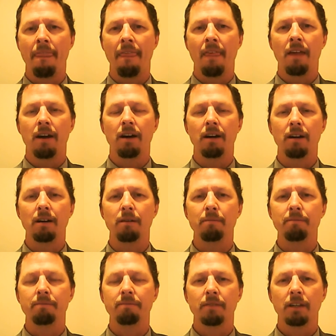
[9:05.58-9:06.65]

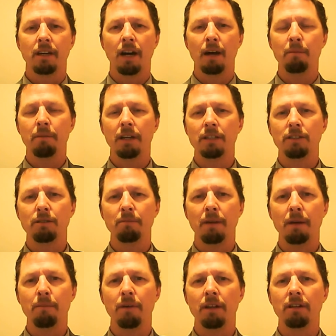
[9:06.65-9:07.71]
God bless you, my
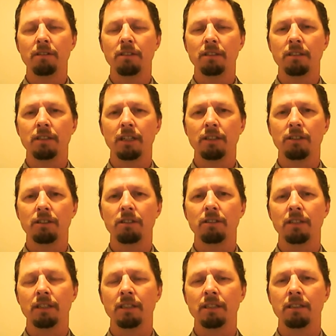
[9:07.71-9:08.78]
brothers and sisters,
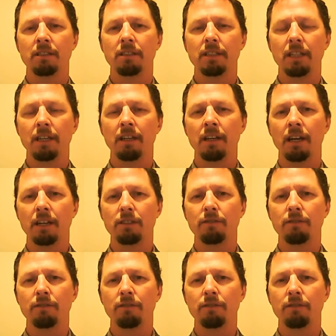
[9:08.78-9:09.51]
and see you next